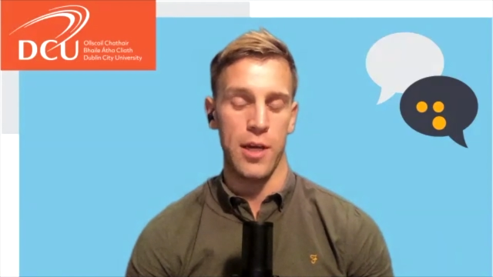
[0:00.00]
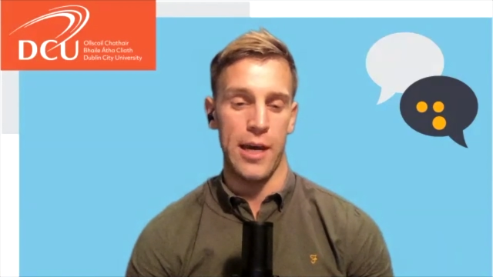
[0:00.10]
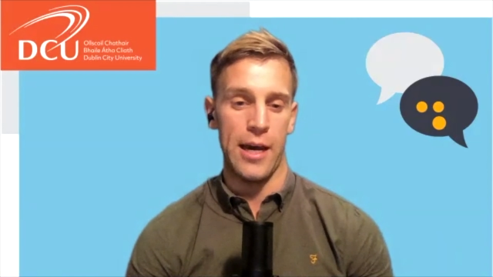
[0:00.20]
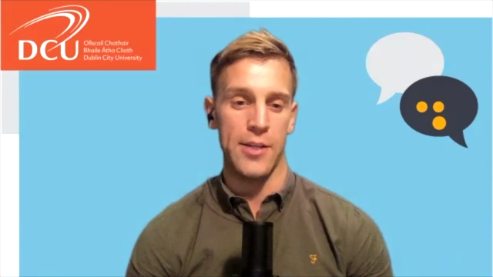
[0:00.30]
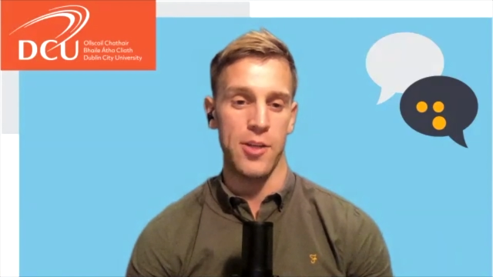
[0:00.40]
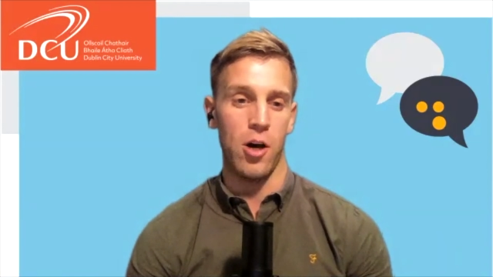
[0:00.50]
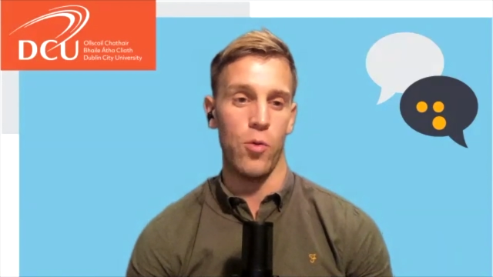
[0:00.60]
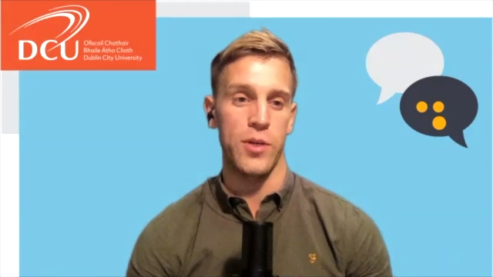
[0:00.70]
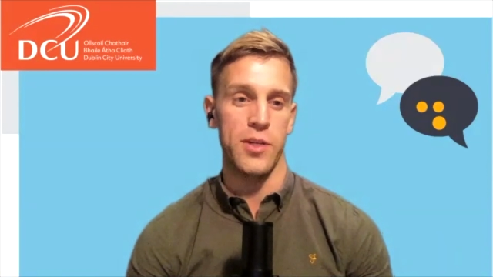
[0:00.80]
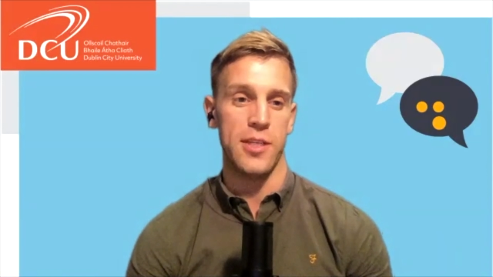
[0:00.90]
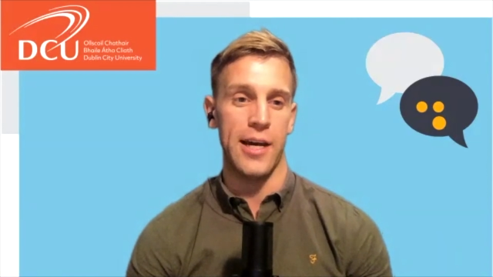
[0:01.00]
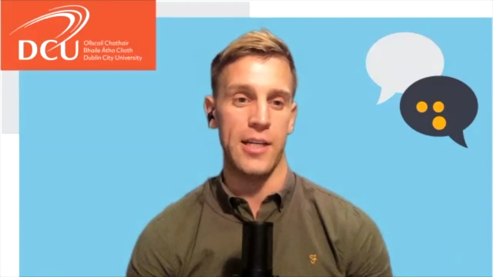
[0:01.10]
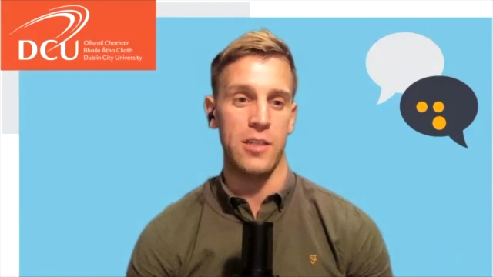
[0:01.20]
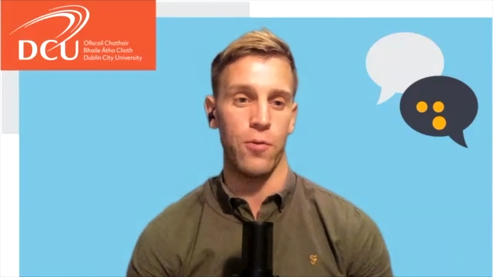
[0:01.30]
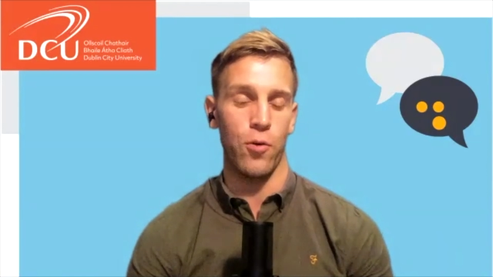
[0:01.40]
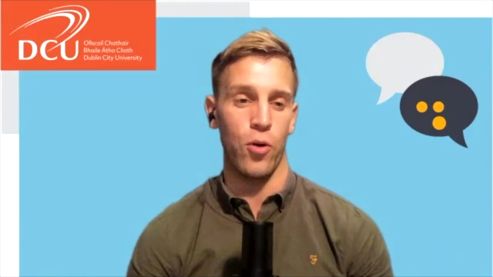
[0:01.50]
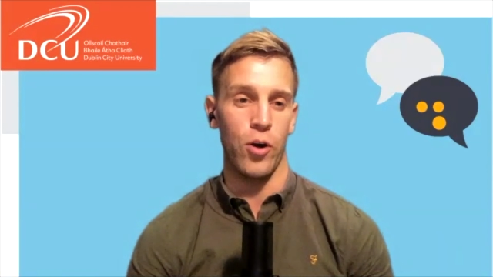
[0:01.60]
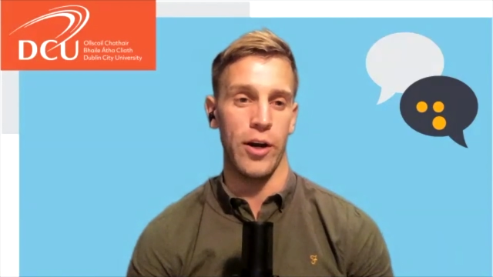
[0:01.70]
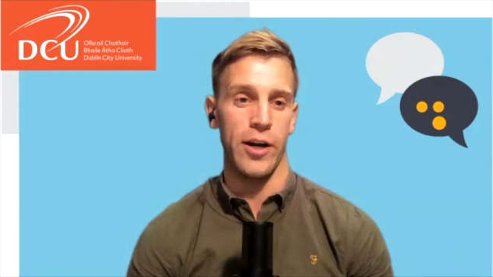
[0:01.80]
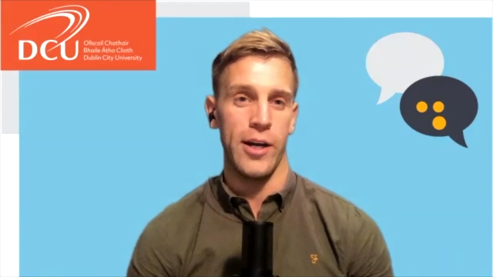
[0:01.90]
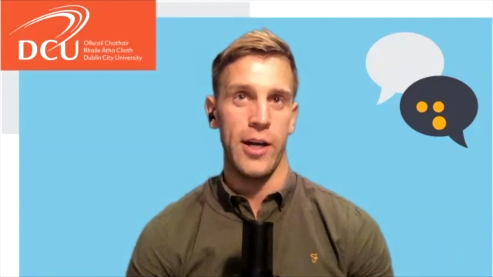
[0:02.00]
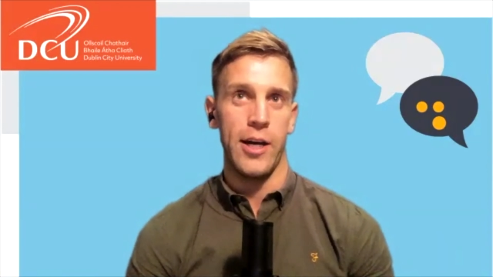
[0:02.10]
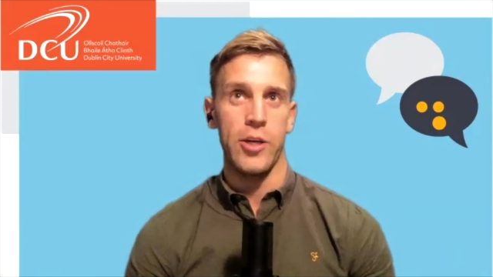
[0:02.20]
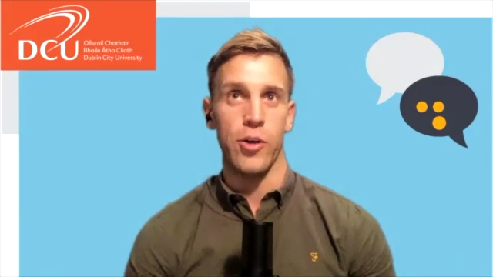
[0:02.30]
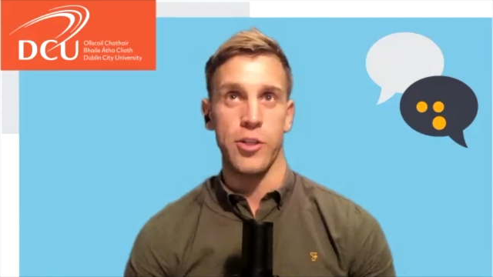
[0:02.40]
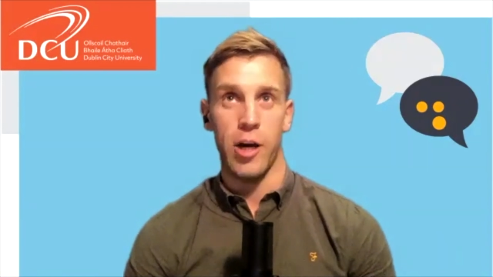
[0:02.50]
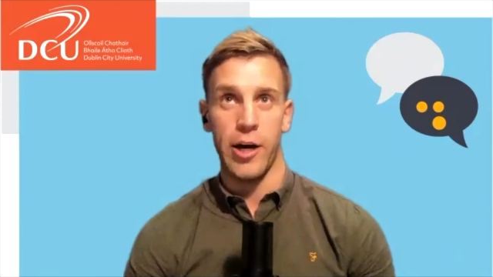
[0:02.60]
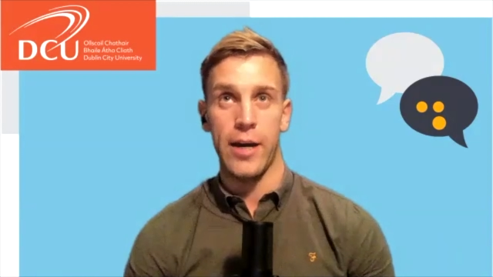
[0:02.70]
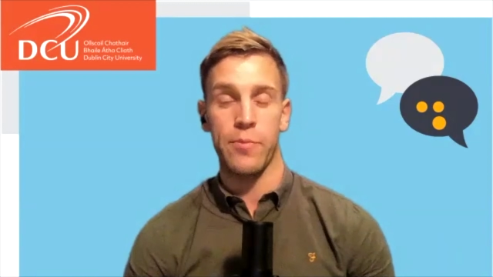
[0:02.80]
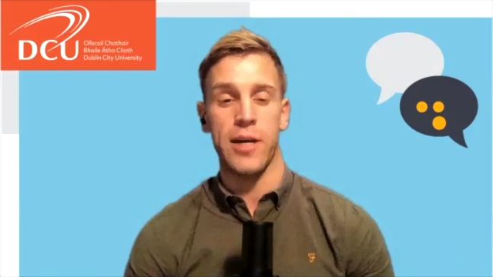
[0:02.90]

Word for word: Uh, as always, thanks for your time.